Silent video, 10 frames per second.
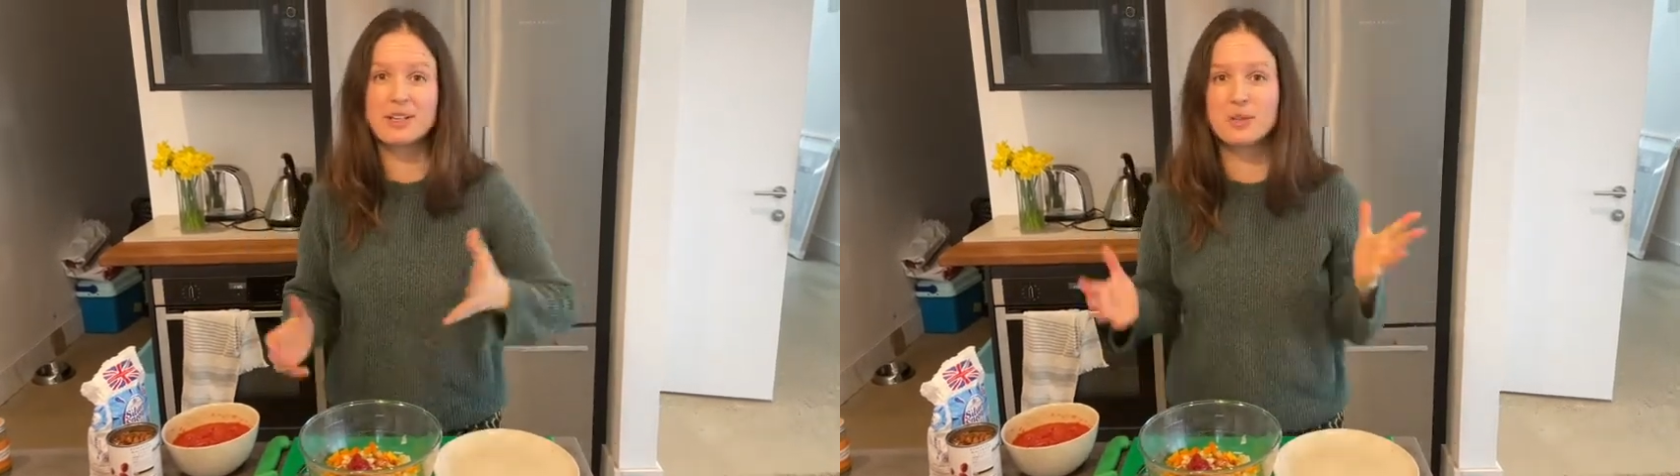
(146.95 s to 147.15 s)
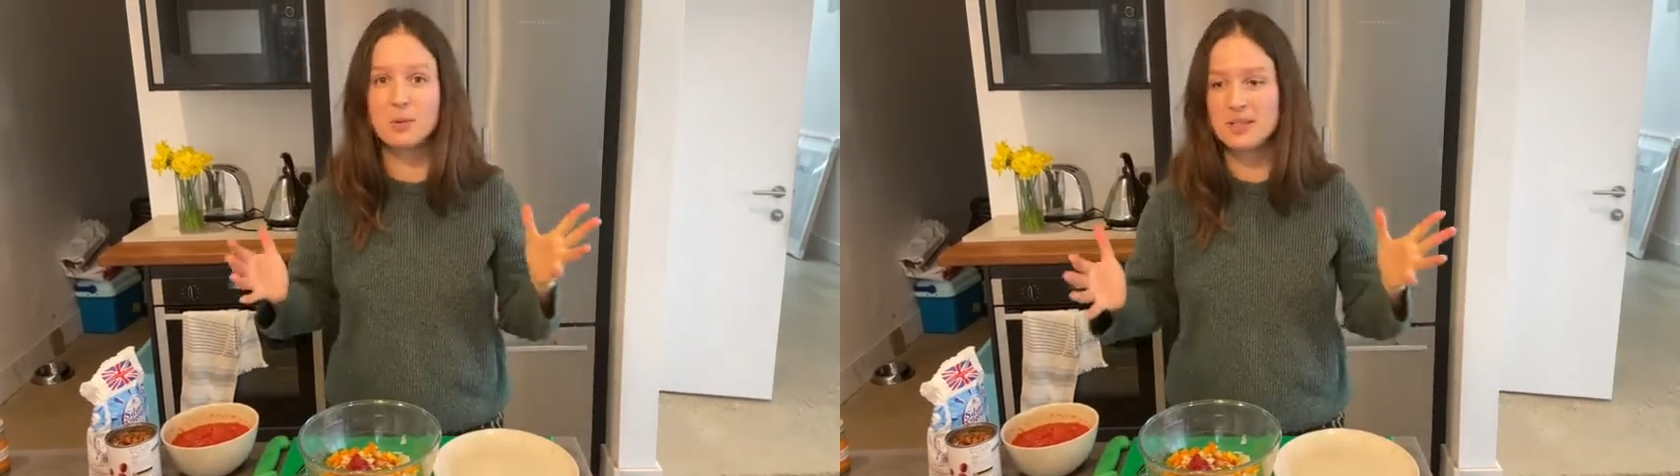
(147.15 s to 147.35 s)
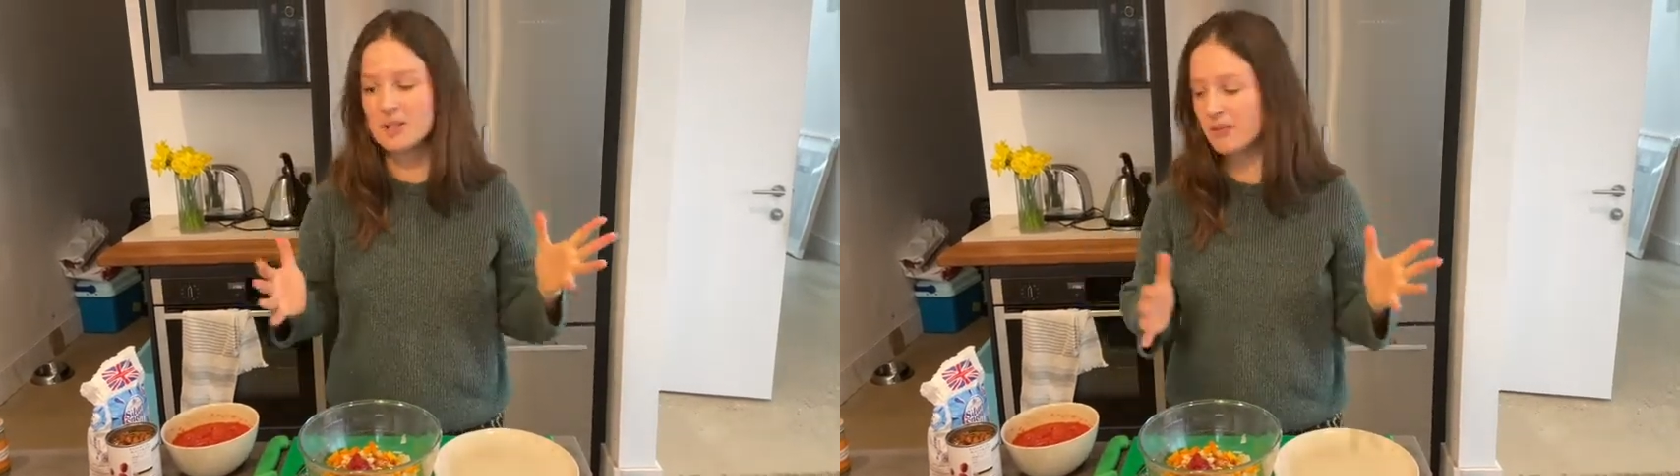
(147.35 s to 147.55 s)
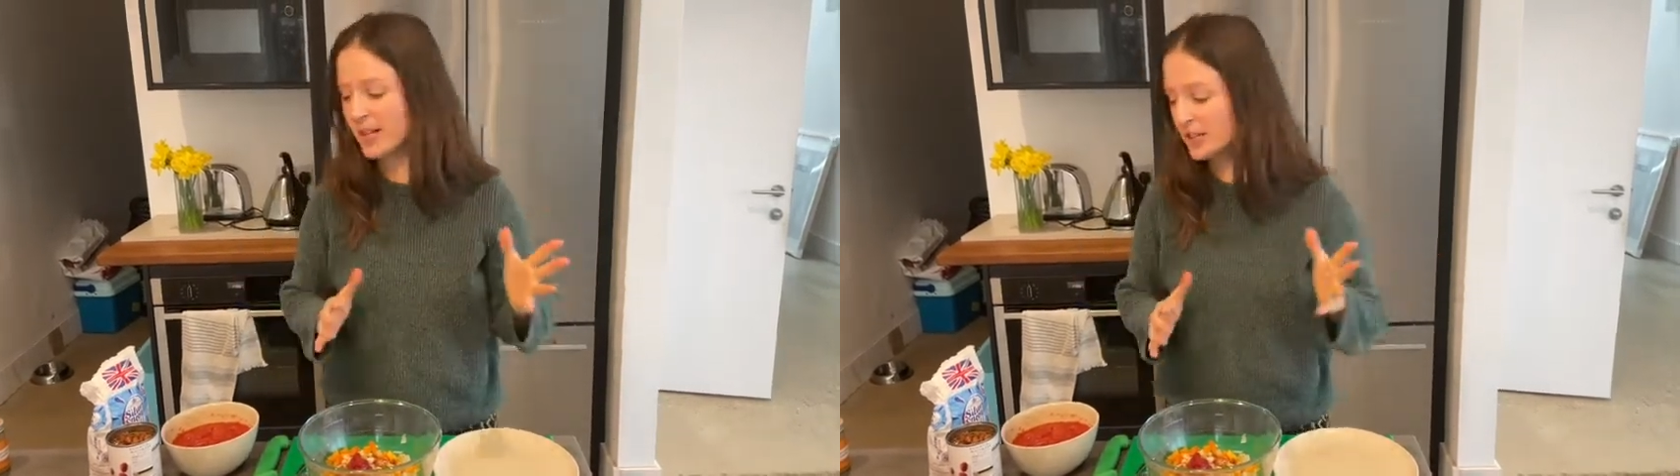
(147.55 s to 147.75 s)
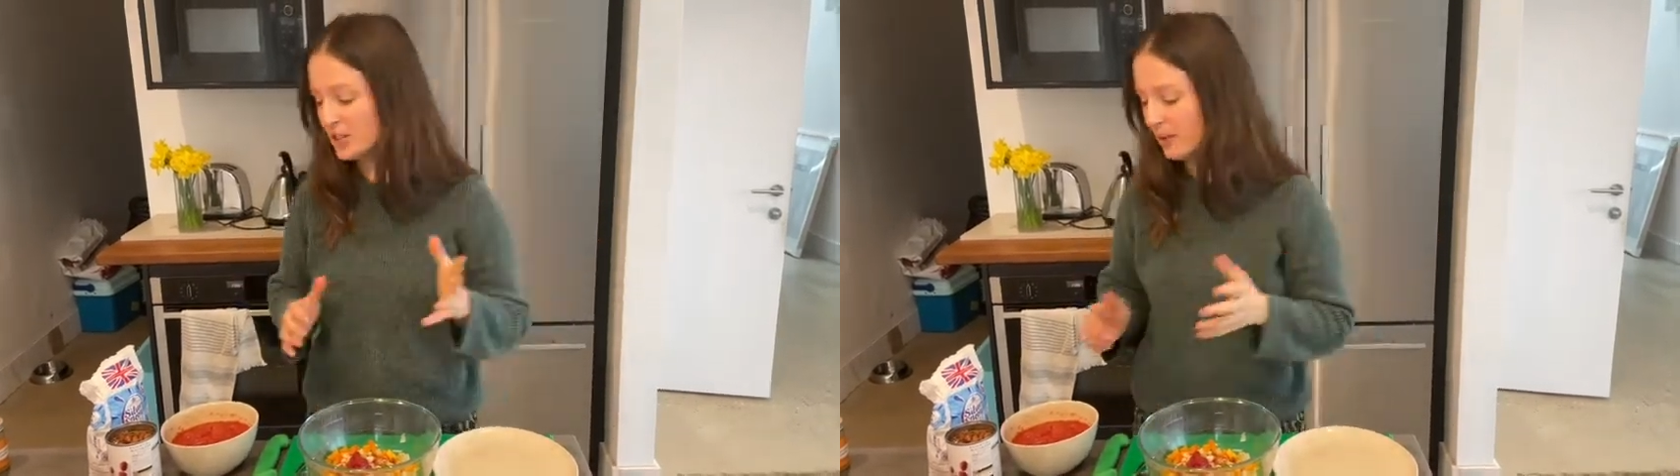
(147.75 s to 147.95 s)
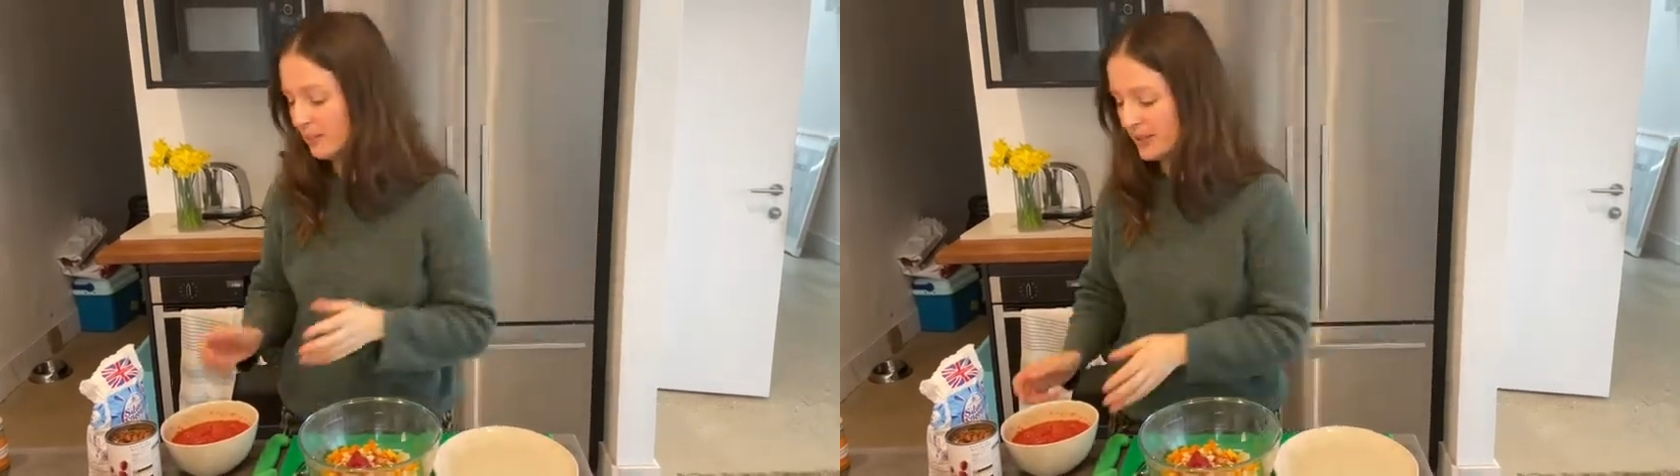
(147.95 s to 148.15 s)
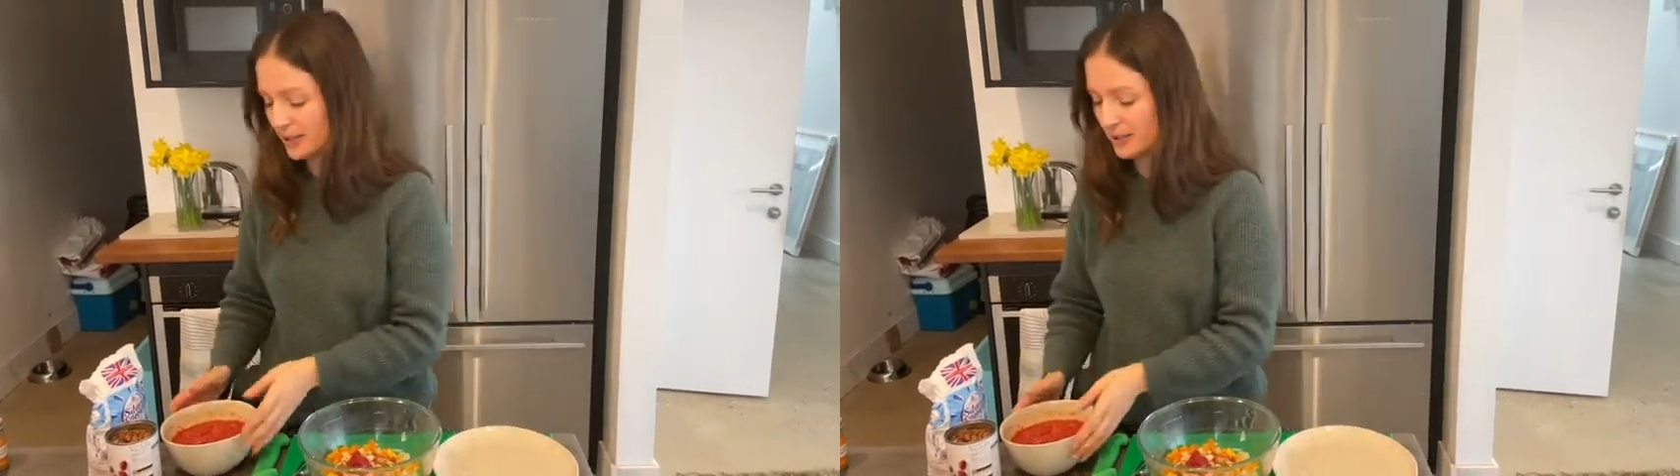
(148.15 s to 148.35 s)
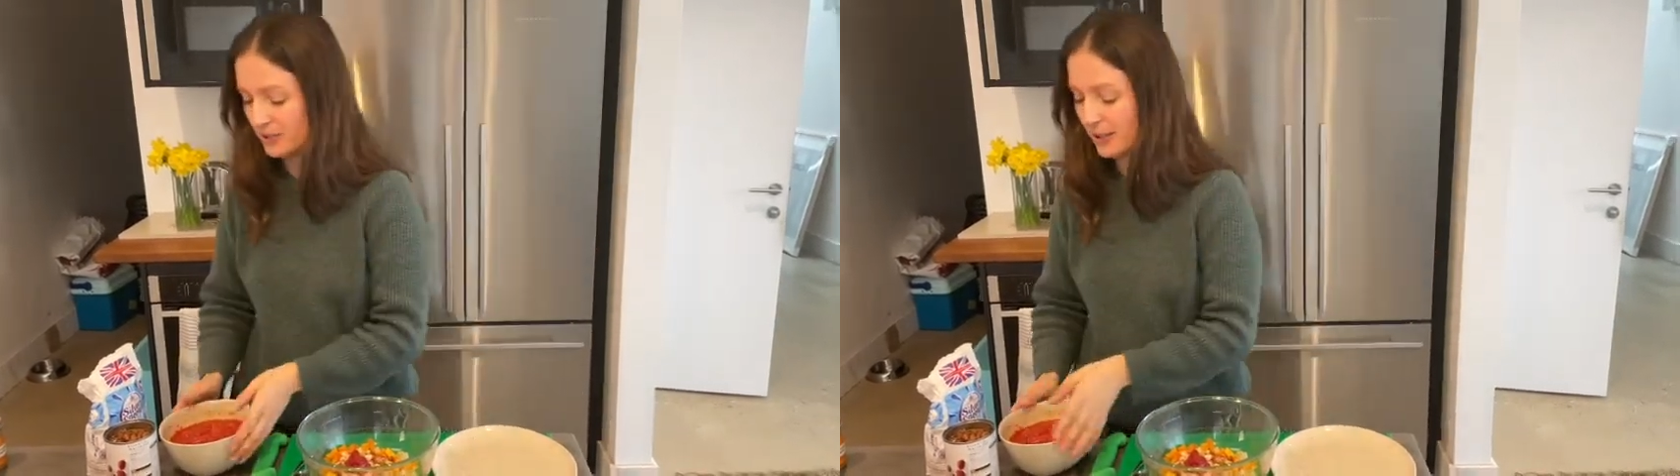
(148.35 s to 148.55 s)
squeeze of ketchup. That
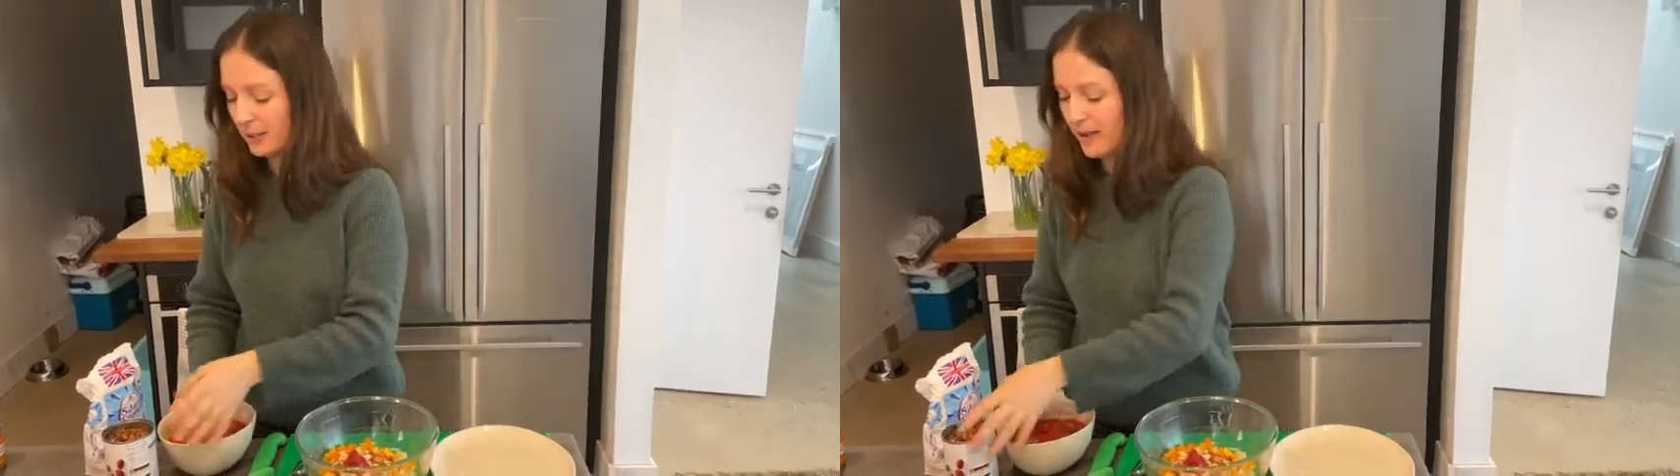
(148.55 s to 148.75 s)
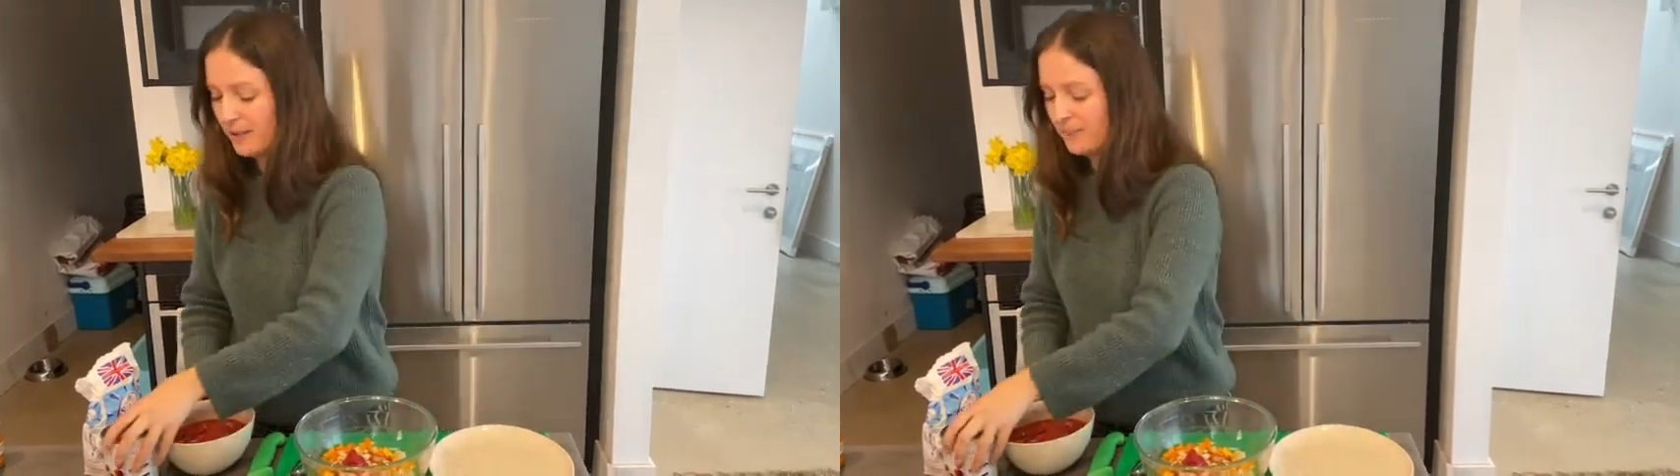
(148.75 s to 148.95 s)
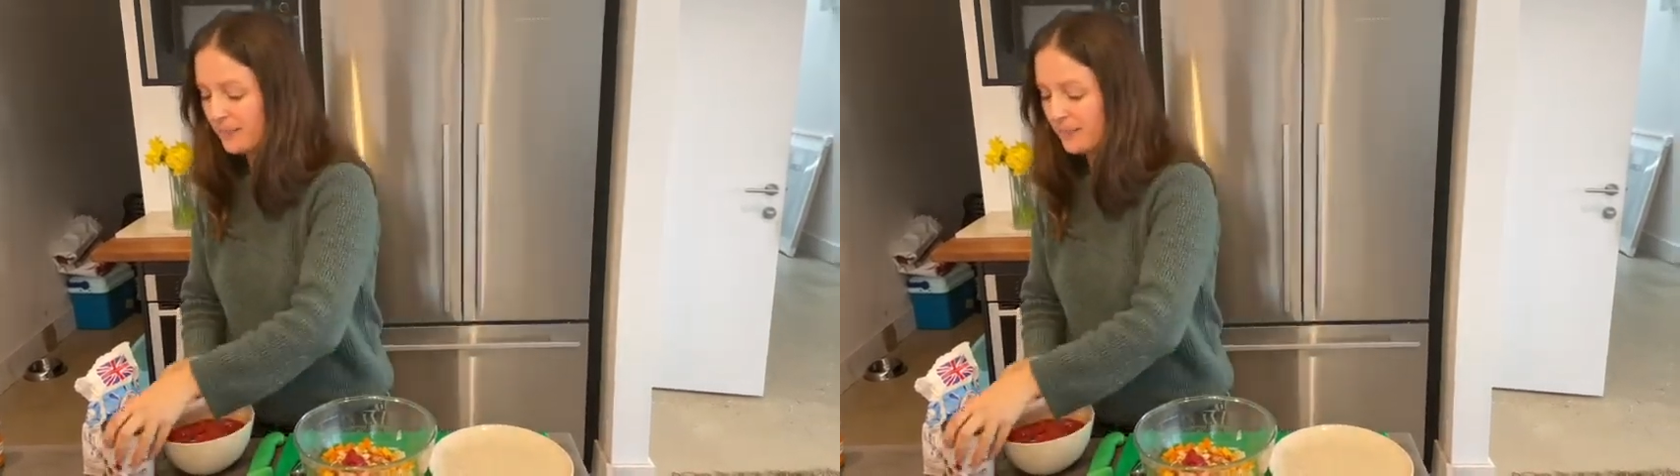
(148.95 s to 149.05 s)
does really well.